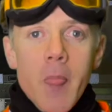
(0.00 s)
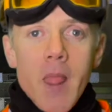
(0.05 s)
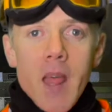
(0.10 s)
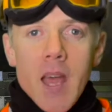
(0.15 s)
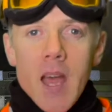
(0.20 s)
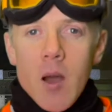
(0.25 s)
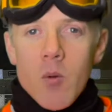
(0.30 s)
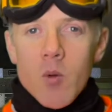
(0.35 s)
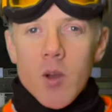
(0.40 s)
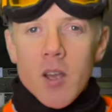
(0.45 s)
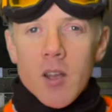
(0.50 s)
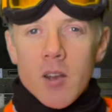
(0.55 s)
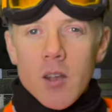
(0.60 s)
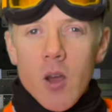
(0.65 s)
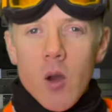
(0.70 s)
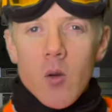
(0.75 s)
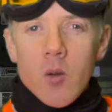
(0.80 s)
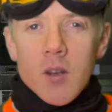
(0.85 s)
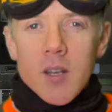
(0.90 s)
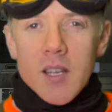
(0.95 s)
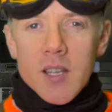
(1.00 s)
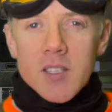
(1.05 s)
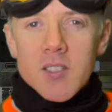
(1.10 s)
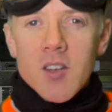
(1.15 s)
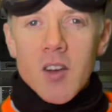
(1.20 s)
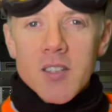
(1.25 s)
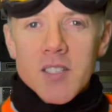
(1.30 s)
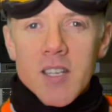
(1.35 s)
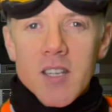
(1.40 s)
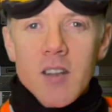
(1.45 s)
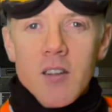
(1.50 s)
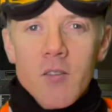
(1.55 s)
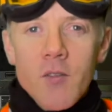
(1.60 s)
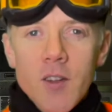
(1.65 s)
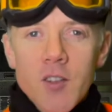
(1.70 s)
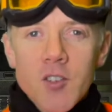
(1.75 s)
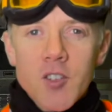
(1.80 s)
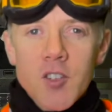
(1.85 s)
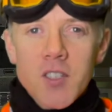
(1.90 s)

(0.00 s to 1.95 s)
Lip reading: and we're going to go on an exciting adventure